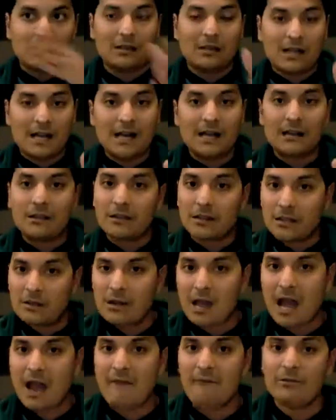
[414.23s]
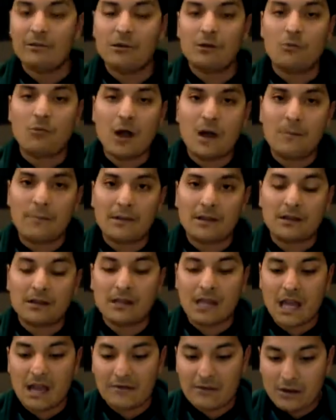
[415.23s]
The Lions do have little
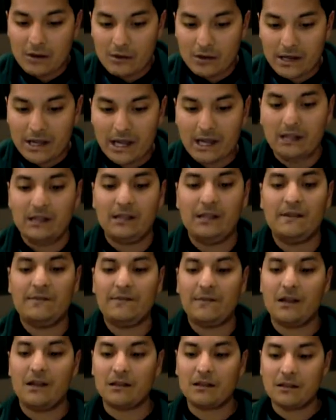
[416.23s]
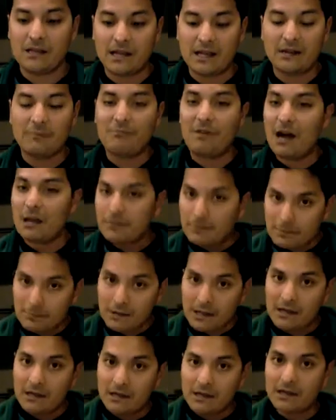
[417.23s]
weapons. They have an okay defense. They can possibly
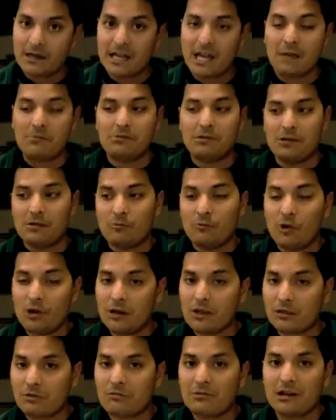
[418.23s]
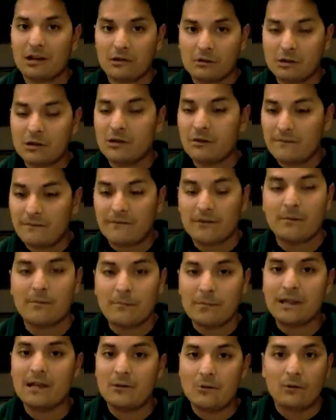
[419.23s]
play a good game. They're 1-3. They're looking for a
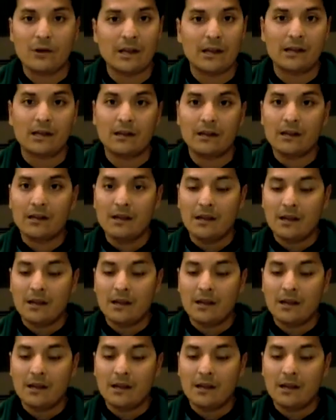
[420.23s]
big win.